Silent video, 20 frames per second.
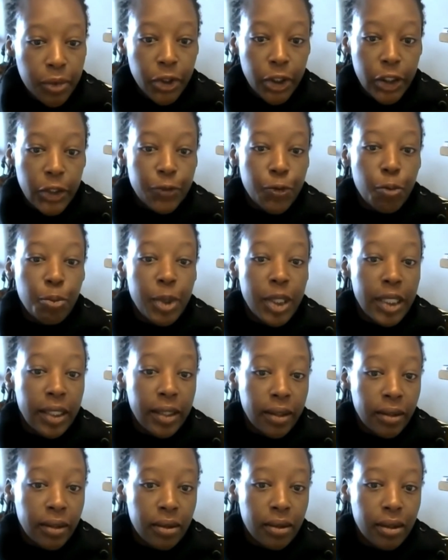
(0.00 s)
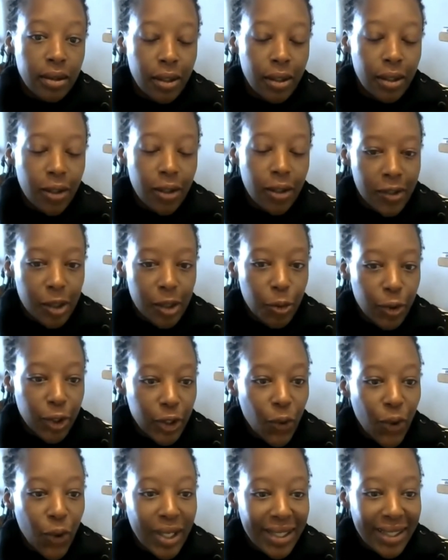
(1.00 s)
just for being available
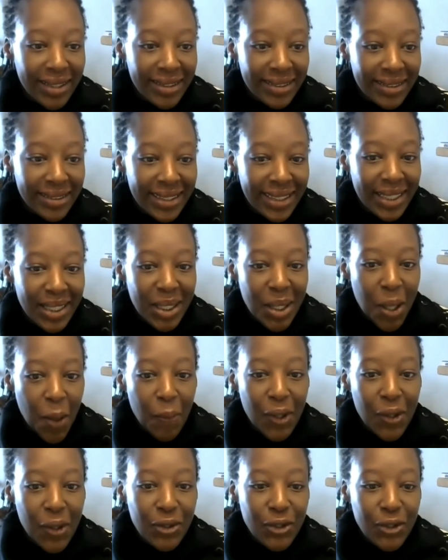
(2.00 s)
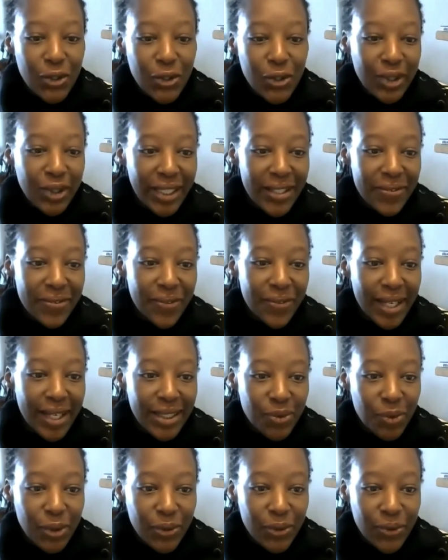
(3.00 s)
in Rwanda, because all the
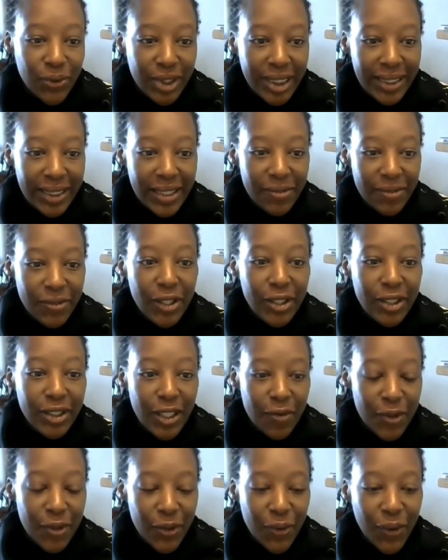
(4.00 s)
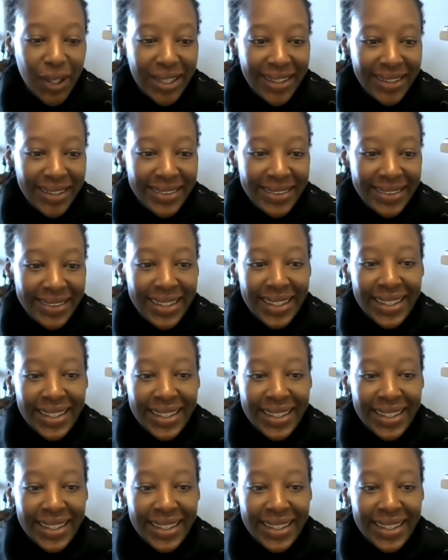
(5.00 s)
FIs want to say they've done stuff in Rwanda.